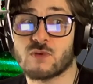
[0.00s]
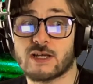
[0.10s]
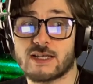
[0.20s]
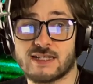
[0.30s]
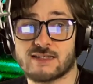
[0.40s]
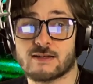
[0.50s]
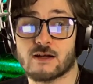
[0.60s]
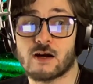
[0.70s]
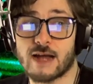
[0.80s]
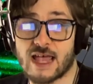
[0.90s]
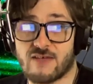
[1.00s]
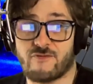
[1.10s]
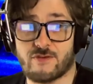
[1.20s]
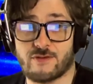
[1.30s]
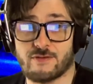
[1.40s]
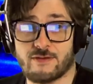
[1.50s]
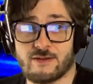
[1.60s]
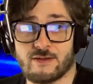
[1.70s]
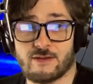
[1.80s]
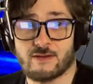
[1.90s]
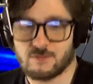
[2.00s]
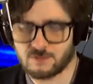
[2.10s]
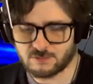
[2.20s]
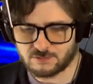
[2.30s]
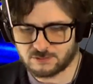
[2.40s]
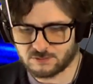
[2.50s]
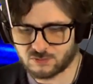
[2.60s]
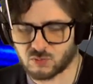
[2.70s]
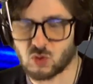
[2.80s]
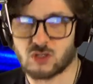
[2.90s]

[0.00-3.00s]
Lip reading: why I needed an RF remote